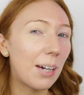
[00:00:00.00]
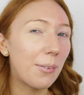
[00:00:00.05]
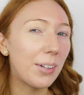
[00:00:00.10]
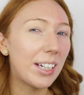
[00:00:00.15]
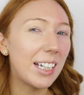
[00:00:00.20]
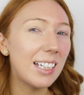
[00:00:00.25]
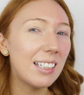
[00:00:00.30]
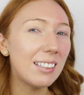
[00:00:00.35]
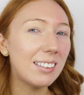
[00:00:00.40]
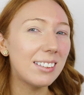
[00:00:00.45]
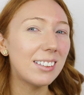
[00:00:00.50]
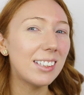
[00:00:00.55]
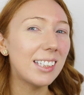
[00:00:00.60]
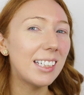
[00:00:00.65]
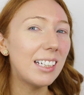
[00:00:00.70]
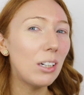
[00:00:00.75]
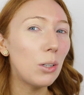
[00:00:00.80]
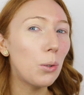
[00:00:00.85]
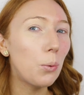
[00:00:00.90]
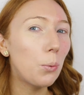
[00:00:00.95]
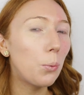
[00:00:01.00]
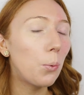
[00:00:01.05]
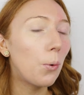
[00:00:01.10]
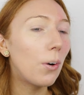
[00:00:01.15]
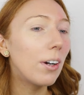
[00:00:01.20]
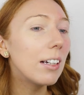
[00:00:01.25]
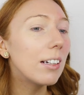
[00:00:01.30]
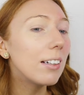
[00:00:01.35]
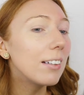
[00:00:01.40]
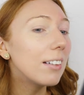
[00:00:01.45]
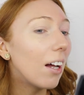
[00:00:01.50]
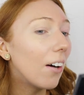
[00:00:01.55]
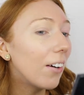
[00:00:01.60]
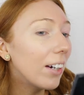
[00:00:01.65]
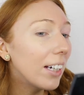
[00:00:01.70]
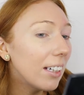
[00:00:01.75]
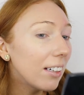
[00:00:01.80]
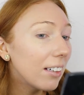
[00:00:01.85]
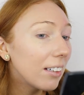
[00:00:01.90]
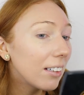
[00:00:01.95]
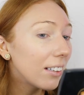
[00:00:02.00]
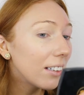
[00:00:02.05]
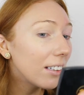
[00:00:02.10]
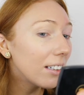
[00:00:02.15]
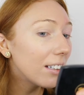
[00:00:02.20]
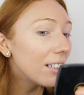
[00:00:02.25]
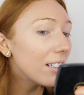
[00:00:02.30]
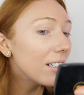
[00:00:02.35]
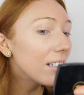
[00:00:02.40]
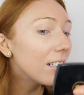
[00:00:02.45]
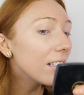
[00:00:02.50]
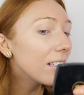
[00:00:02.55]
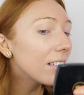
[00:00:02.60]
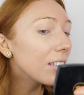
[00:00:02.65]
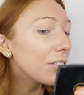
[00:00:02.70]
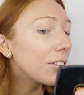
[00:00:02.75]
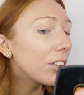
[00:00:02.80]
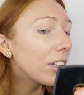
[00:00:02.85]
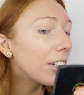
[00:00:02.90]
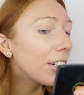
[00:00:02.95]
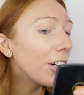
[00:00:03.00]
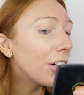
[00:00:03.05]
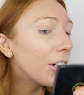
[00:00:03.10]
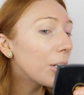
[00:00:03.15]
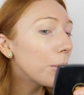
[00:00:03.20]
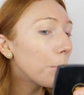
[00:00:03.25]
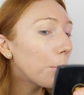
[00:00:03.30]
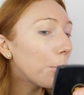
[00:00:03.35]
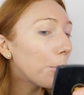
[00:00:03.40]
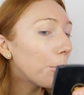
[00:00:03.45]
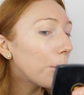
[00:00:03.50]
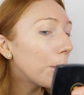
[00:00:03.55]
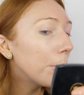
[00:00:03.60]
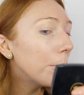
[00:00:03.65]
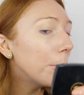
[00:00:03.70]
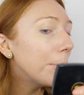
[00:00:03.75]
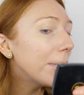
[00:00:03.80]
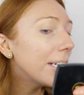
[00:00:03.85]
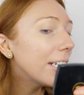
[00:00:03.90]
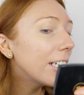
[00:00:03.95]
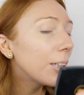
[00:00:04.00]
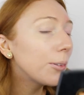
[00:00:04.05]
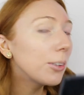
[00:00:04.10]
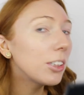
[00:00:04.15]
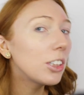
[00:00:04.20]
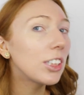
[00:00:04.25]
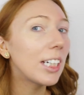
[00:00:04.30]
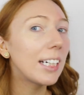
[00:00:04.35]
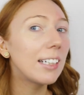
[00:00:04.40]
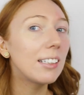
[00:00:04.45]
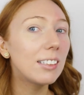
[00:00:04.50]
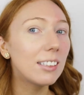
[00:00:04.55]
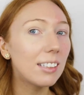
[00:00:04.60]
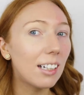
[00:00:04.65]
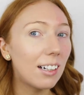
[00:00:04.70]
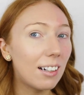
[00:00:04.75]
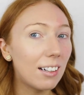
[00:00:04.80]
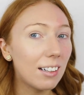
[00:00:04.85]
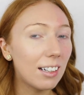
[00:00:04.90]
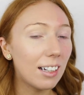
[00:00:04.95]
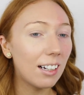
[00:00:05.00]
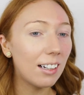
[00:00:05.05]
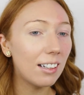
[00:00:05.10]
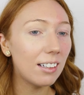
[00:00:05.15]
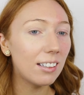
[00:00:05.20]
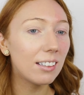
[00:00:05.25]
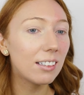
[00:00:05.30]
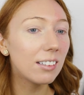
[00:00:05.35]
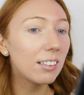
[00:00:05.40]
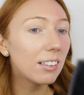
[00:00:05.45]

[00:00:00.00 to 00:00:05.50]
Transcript: Now it is looking quite light, so I feel like I could probably go a shade darker,